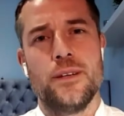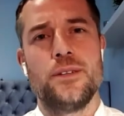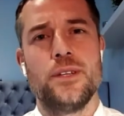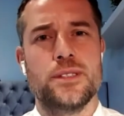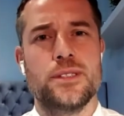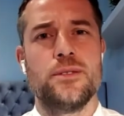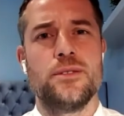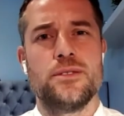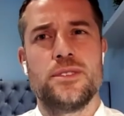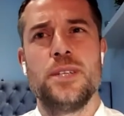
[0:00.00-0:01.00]
You just
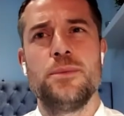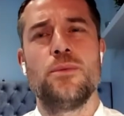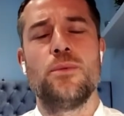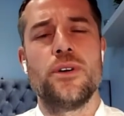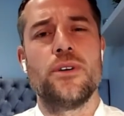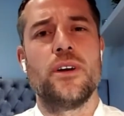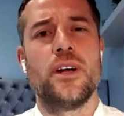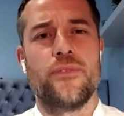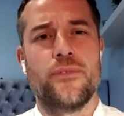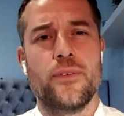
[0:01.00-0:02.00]
seem to wonder
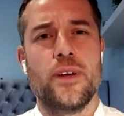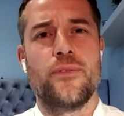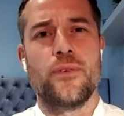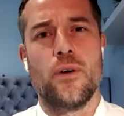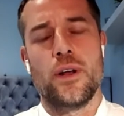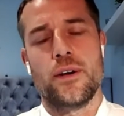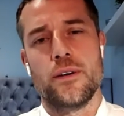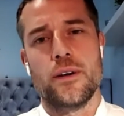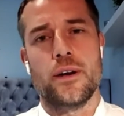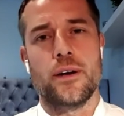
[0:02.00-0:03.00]
if Ole
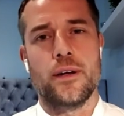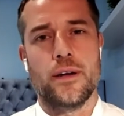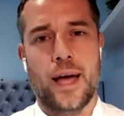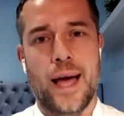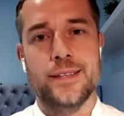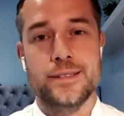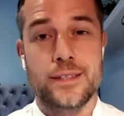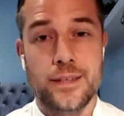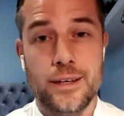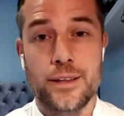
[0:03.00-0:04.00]
Gunnar
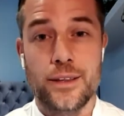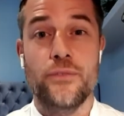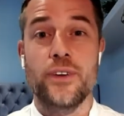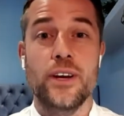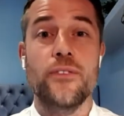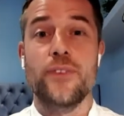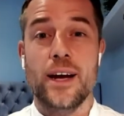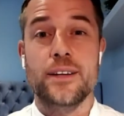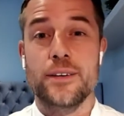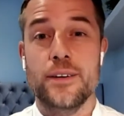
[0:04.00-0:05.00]
has the fear
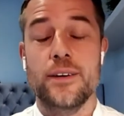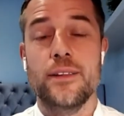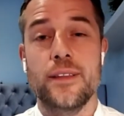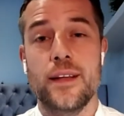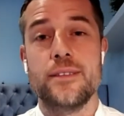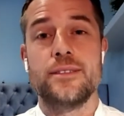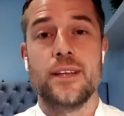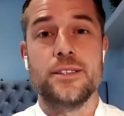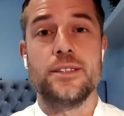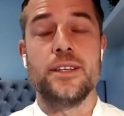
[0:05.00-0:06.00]
factor
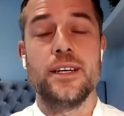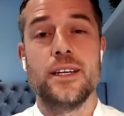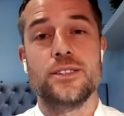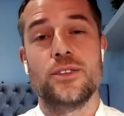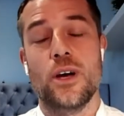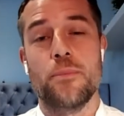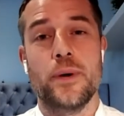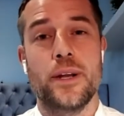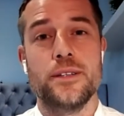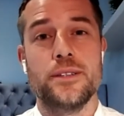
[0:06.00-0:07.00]
that you need as a
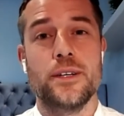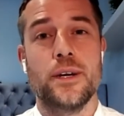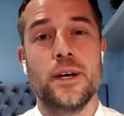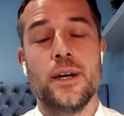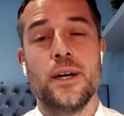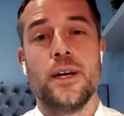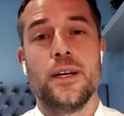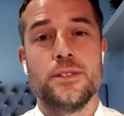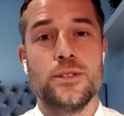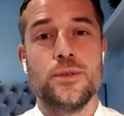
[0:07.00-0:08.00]
top manager
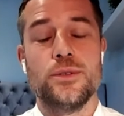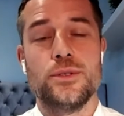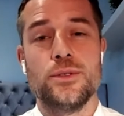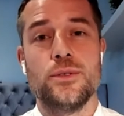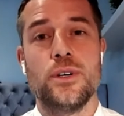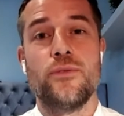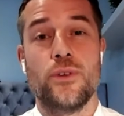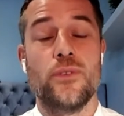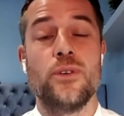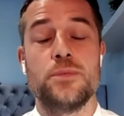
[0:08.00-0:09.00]
for
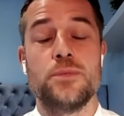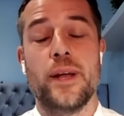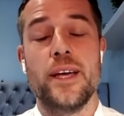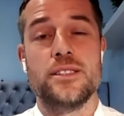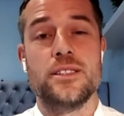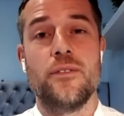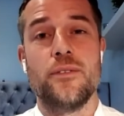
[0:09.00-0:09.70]
his players.